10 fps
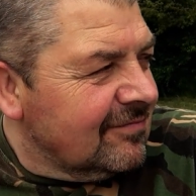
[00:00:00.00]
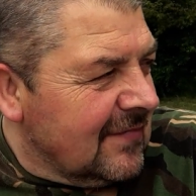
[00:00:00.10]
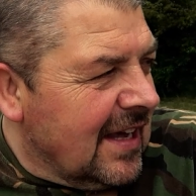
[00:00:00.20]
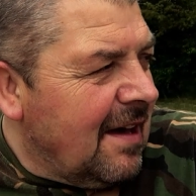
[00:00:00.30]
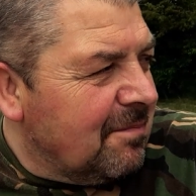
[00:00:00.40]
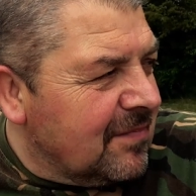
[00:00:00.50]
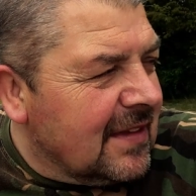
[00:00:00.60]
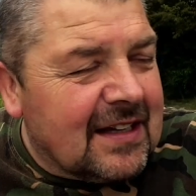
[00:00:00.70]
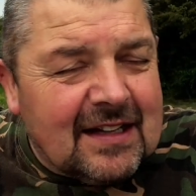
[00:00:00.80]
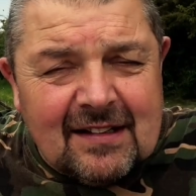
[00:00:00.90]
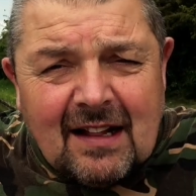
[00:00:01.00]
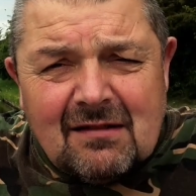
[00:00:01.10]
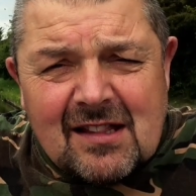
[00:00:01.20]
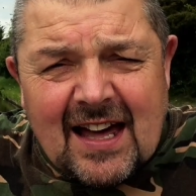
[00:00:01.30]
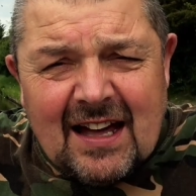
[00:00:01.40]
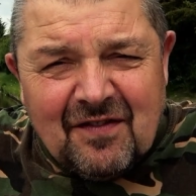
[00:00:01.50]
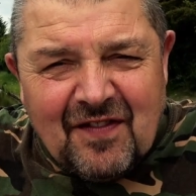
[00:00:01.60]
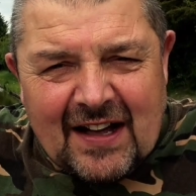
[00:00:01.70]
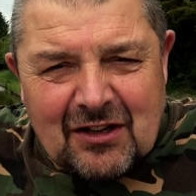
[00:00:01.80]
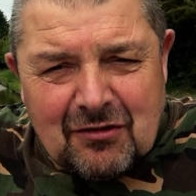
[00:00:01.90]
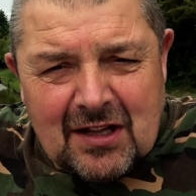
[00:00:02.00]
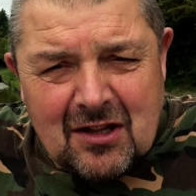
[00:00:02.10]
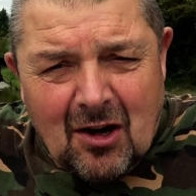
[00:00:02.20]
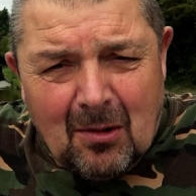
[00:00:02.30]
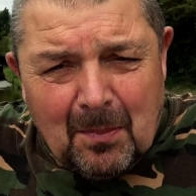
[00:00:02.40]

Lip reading: Yep, Canal side factory shop